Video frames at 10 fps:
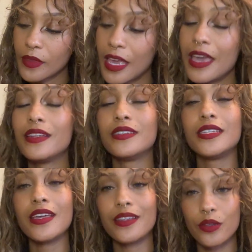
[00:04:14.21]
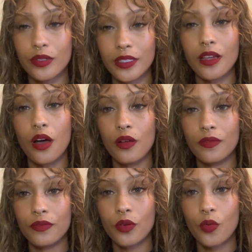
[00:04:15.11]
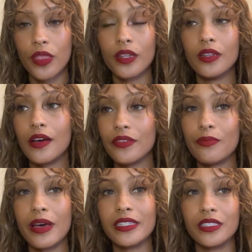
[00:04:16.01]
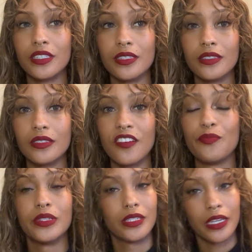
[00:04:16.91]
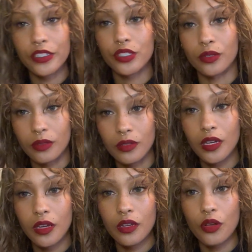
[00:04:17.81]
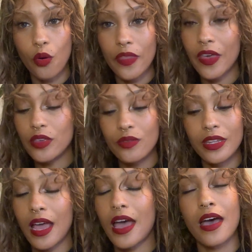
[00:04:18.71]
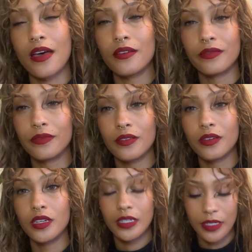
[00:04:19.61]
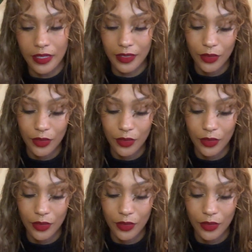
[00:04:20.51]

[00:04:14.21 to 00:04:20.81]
inundating yourself with loving messages of potential, knowing that you can have goodness.